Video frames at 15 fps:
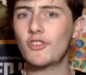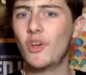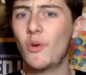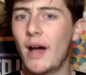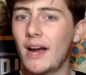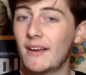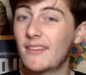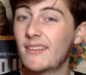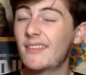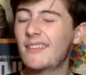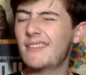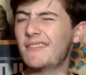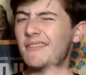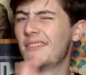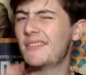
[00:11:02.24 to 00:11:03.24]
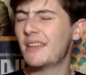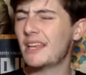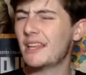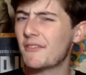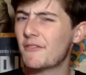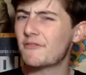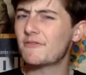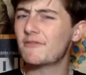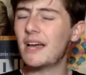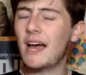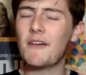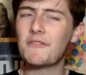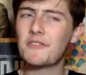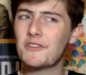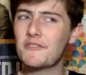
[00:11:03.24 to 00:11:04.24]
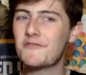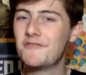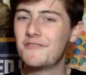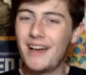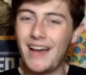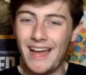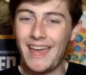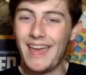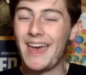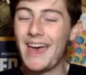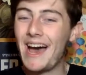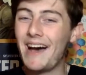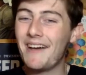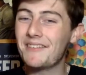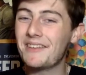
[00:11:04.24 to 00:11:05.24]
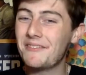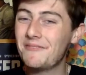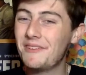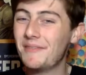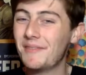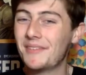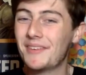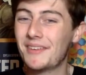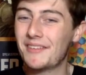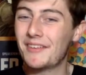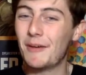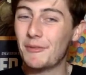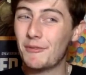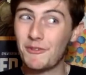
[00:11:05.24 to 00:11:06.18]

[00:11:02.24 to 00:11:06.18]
two acts, like, after the 5th or 6th time,